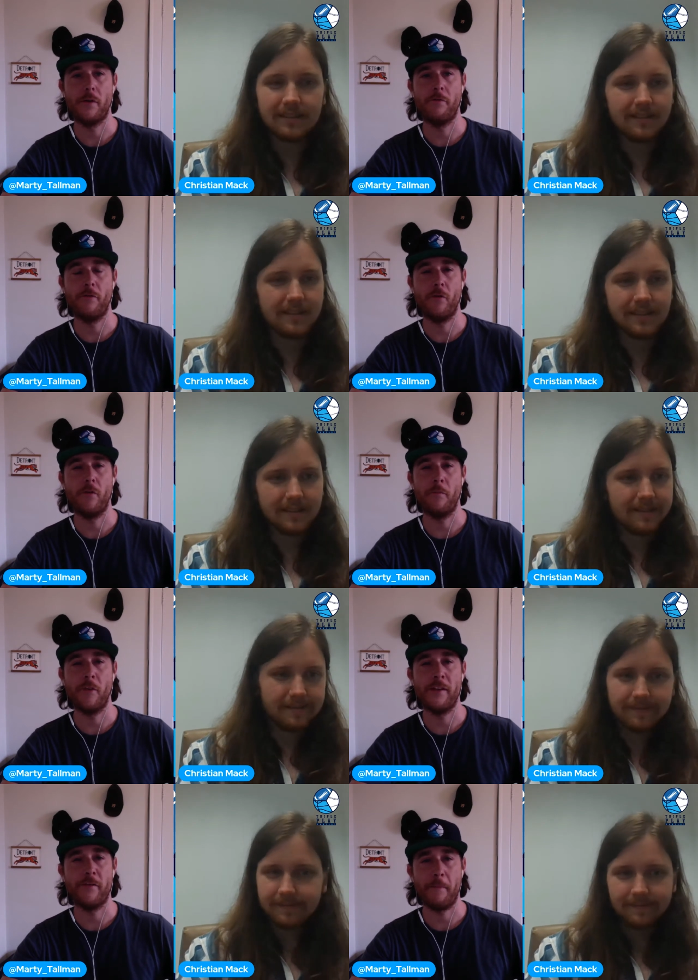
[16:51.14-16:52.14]
Speaker 1: a full
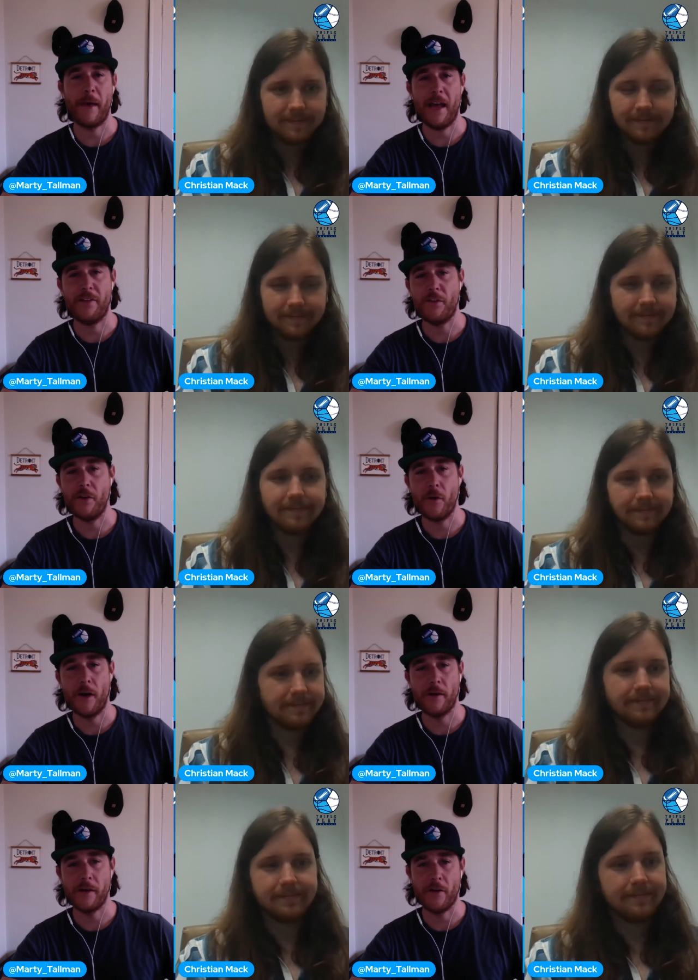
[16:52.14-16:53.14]
plate of at bats. You know,
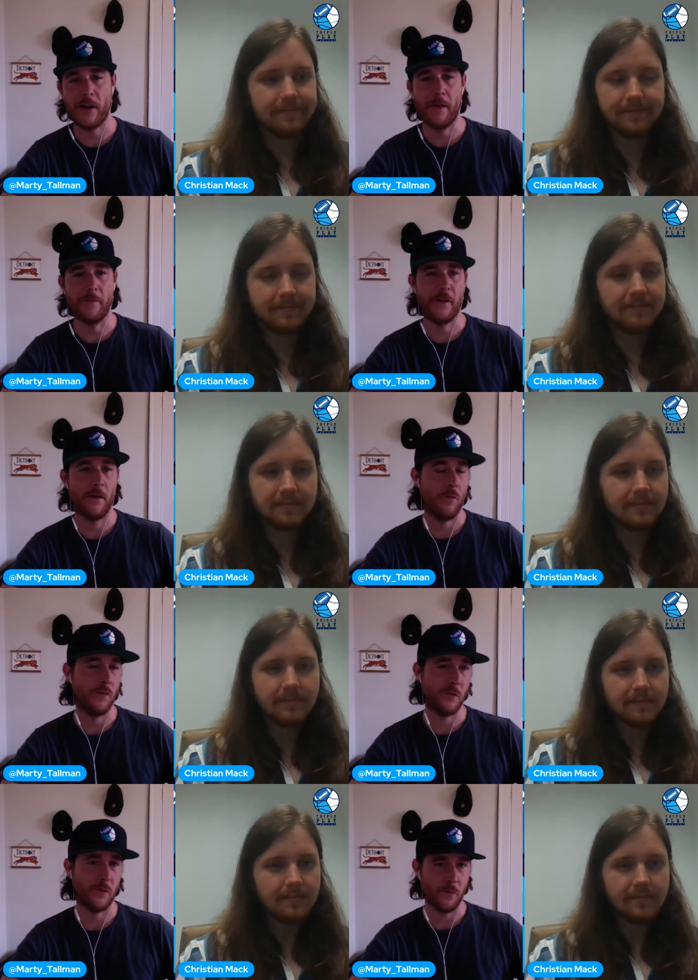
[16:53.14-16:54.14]
uh, Garrett Hampson, uh,
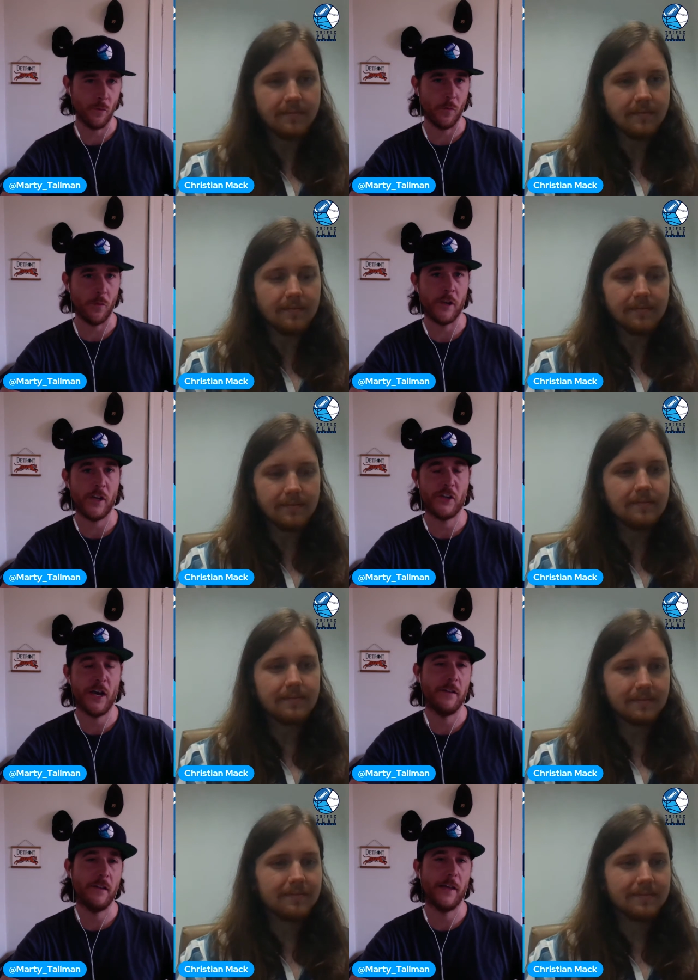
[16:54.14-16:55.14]
which we'll we'll touch
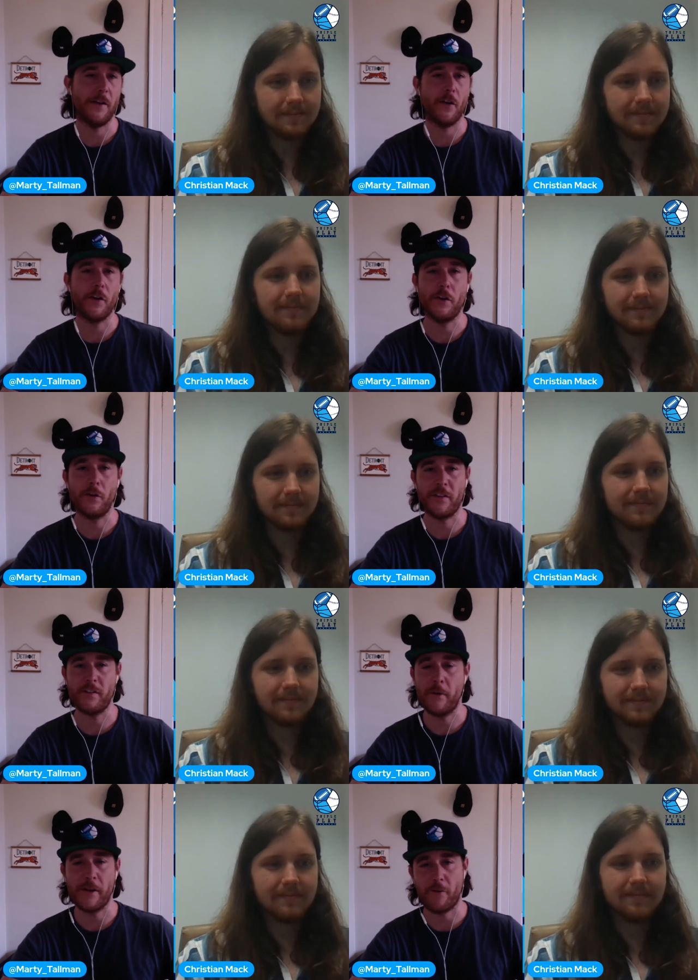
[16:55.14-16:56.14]
on later. You know, that's
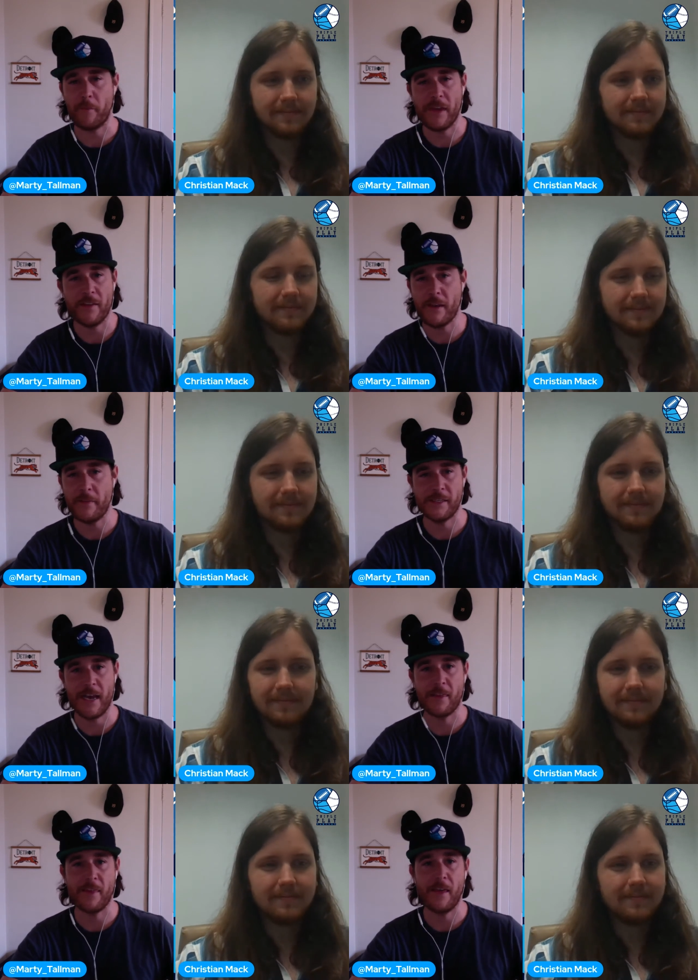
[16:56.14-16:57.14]
somebody for me. Same
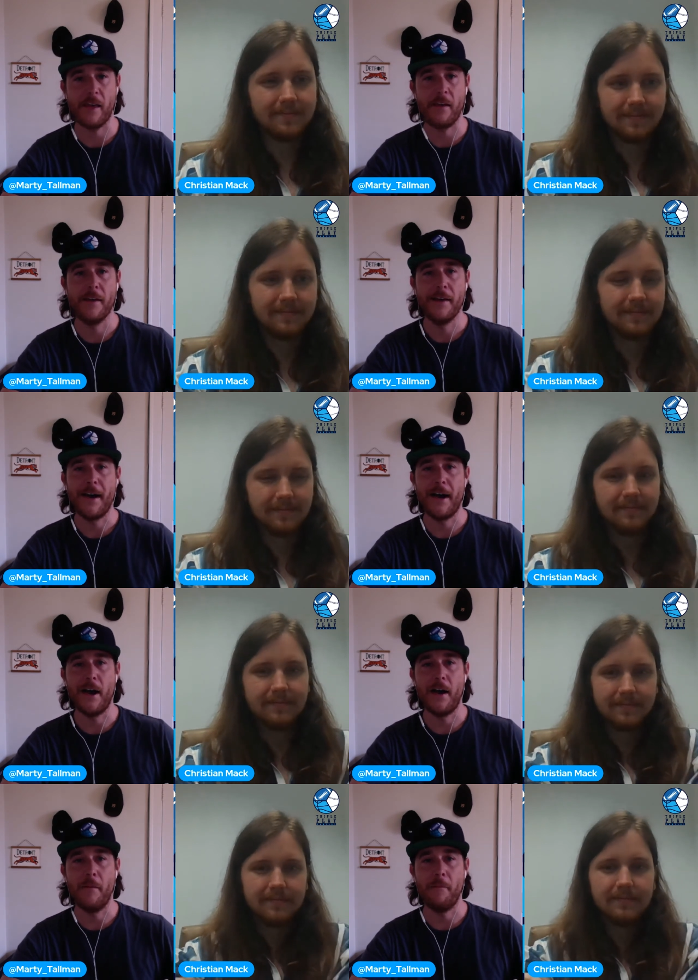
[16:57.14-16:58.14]
exact thing.
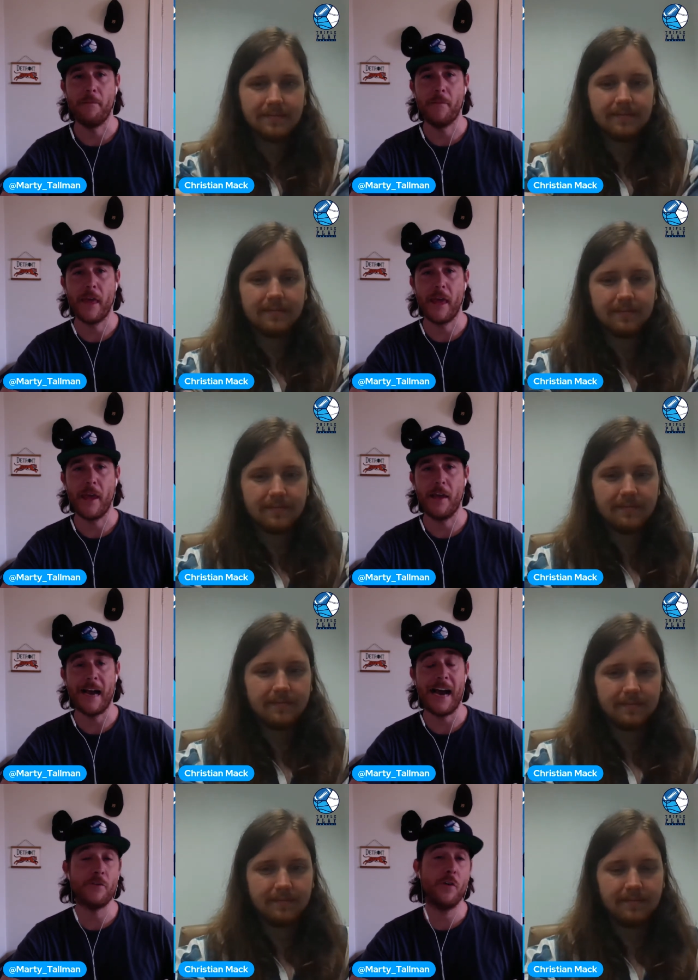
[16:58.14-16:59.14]
Um, and
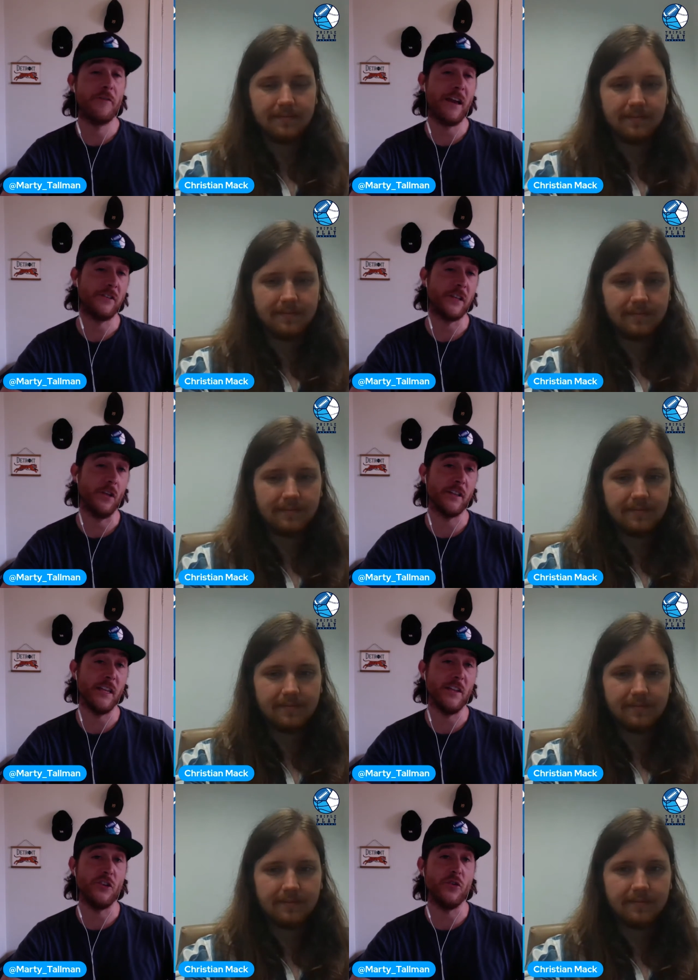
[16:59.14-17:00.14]
I don't know if you actually looked
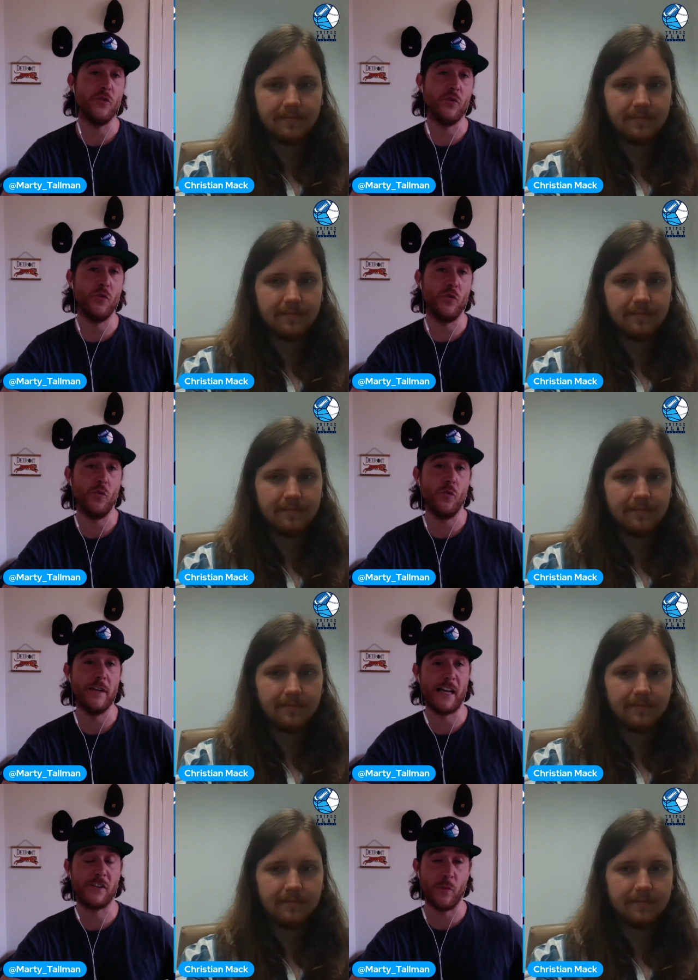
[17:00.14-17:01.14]
into
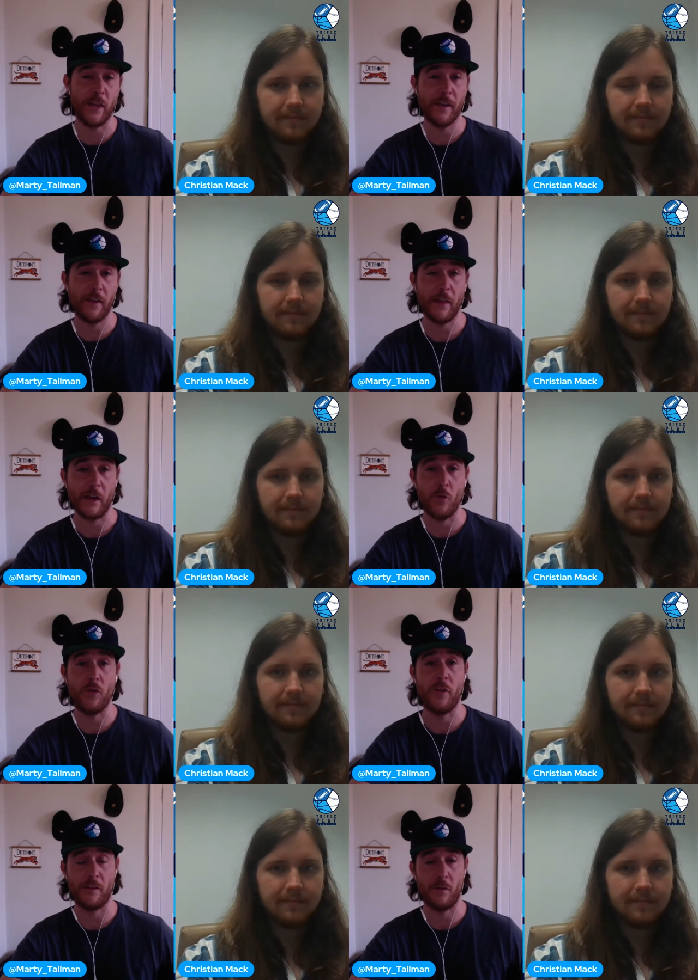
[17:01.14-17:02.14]
next week, like who
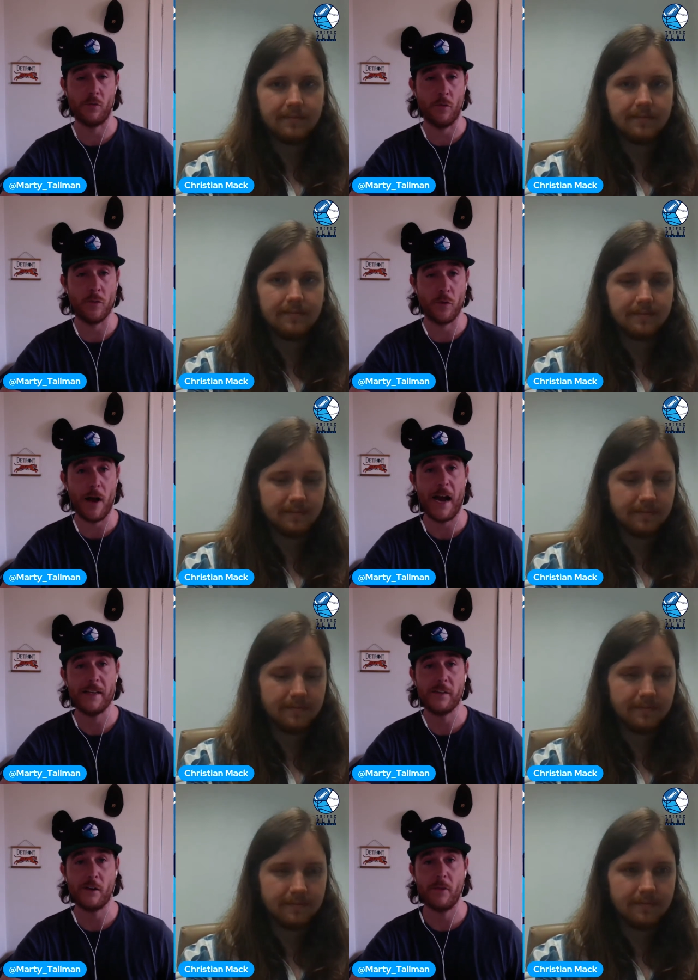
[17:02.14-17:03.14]
like the who the
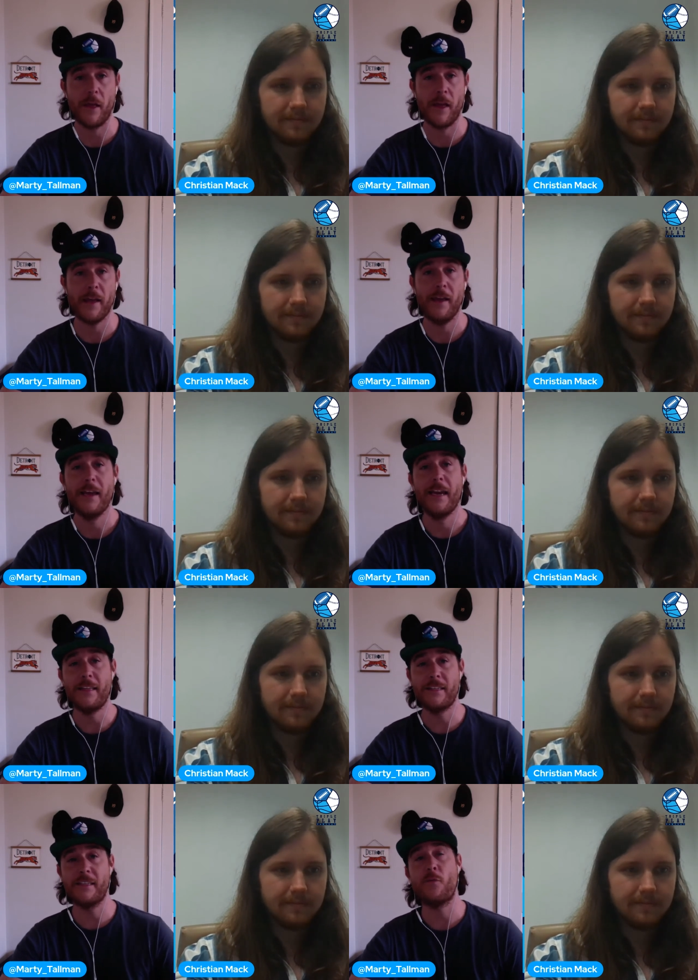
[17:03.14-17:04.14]
Rockies are playing.
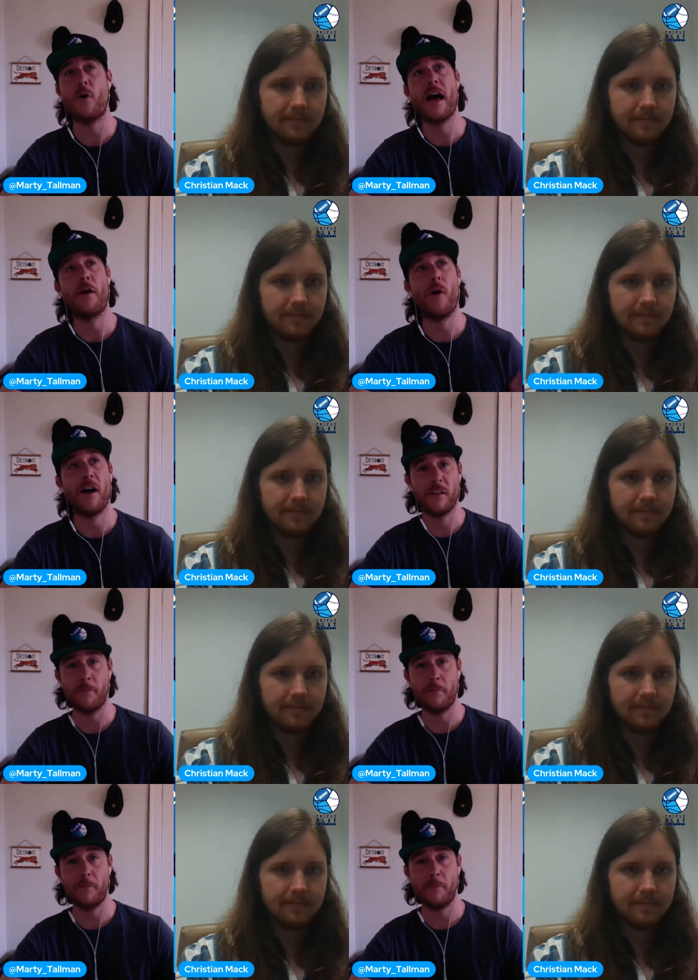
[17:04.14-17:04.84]
And this is why I wanted to